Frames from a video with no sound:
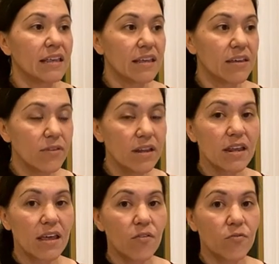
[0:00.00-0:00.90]
Even
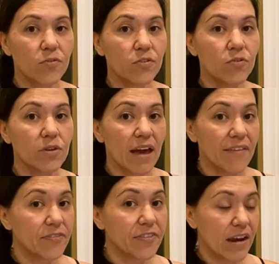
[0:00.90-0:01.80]
if you're
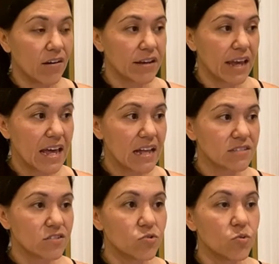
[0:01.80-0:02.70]
not there
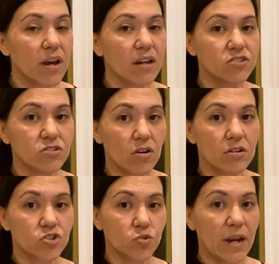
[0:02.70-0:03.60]
yet, you got to
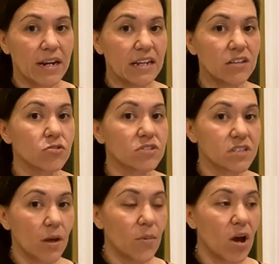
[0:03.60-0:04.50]
start training your
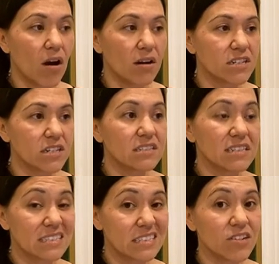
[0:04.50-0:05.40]
subconscious to
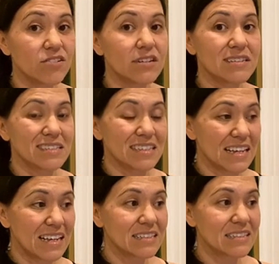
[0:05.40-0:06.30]

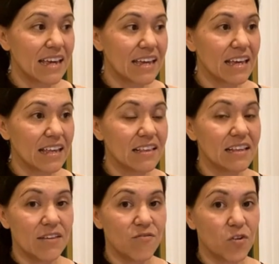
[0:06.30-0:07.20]
seriously take in
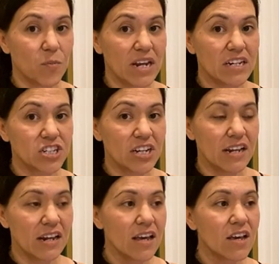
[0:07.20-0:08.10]
the information
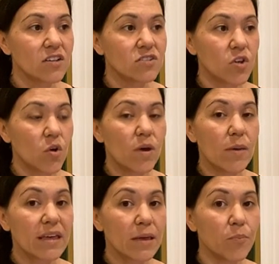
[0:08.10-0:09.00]
so
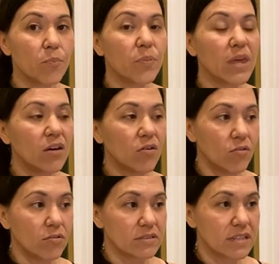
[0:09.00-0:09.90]
it can
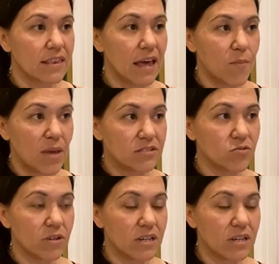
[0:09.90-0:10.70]
build that mental